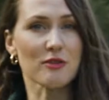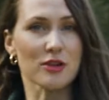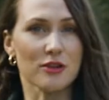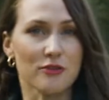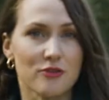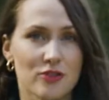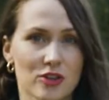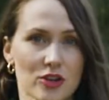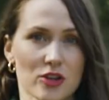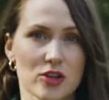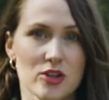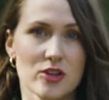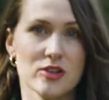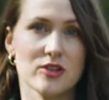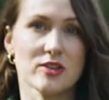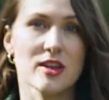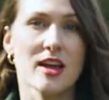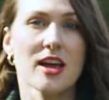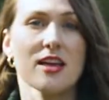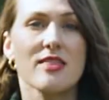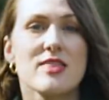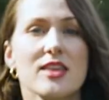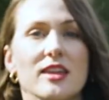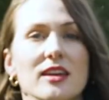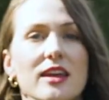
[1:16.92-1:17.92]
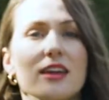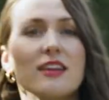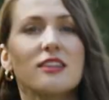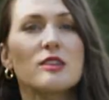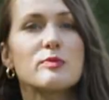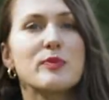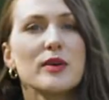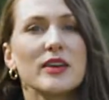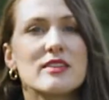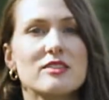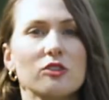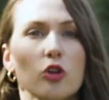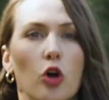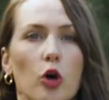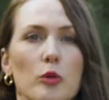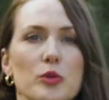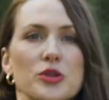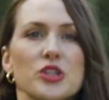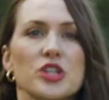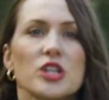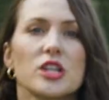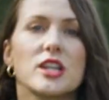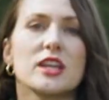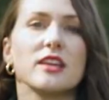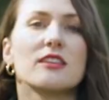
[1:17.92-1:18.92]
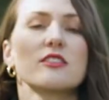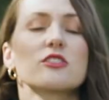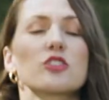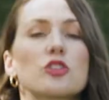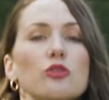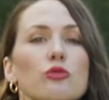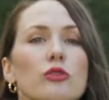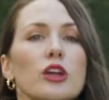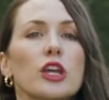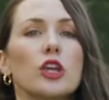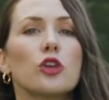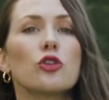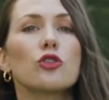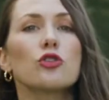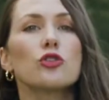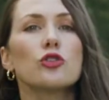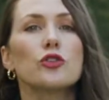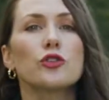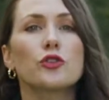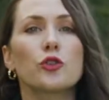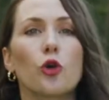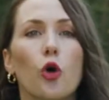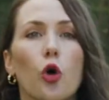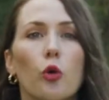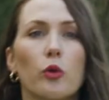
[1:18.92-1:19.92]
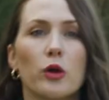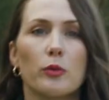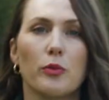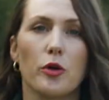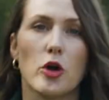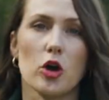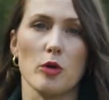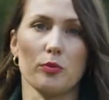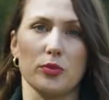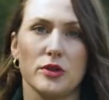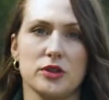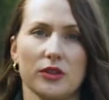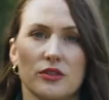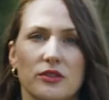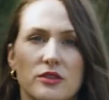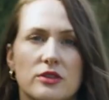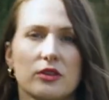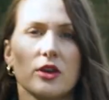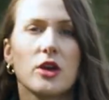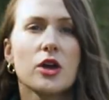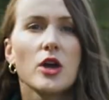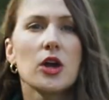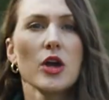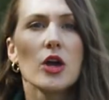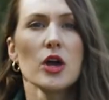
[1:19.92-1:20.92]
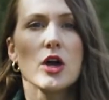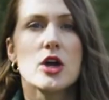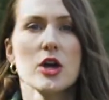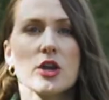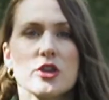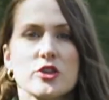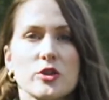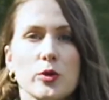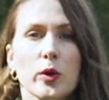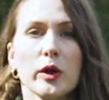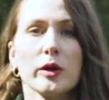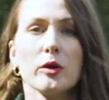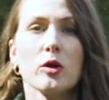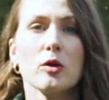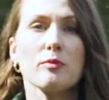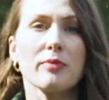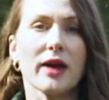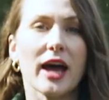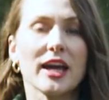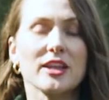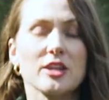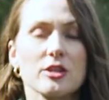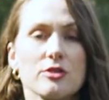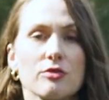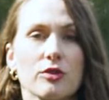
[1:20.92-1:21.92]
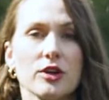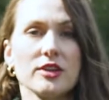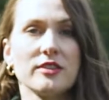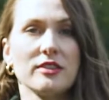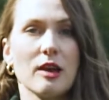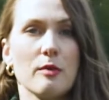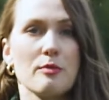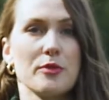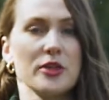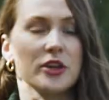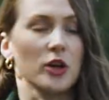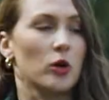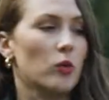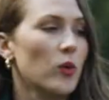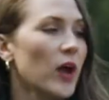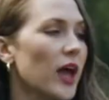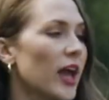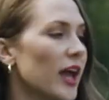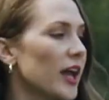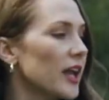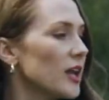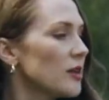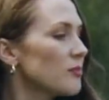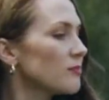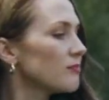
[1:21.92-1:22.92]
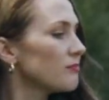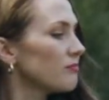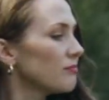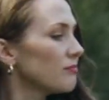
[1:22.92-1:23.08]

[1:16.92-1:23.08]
refuse, the next best option is to reuse or repurpose. So when I'm about to throw something away,